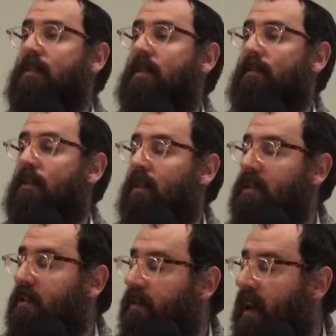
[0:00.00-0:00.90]
So, of
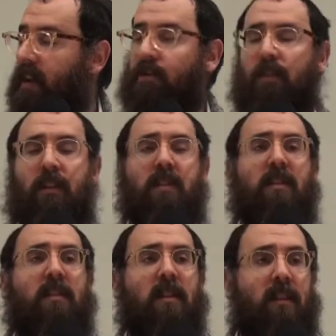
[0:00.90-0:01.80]
course, if an angel
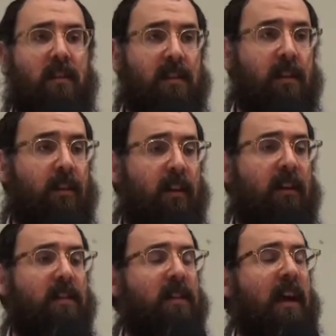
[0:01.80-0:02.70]
exists in Yetzirah,
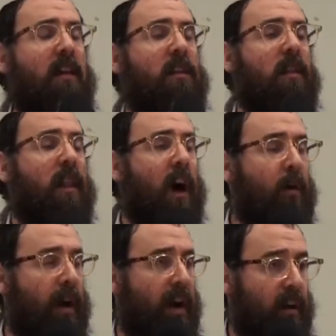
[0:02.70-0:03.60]
it is a
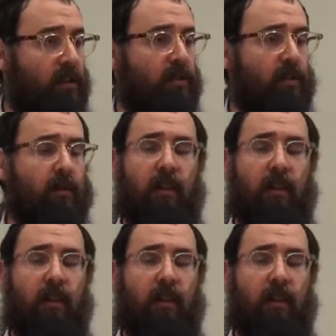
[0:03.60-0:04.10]
lower angel.